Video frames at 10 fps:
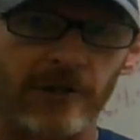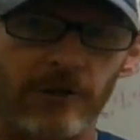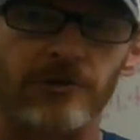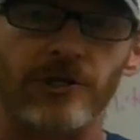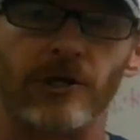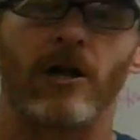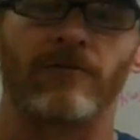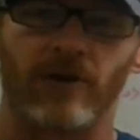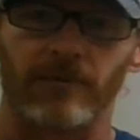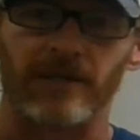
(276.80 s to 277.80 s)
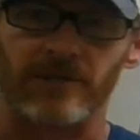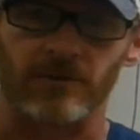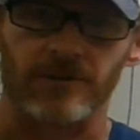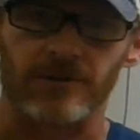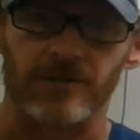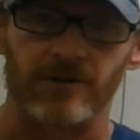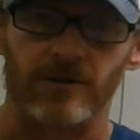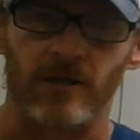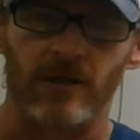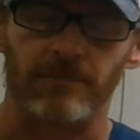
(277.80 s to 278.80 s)
using all of our resources.
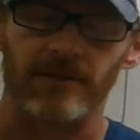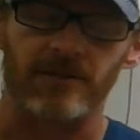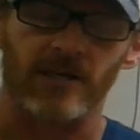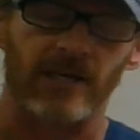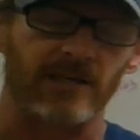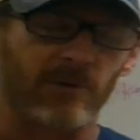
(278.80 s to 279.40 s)
It's more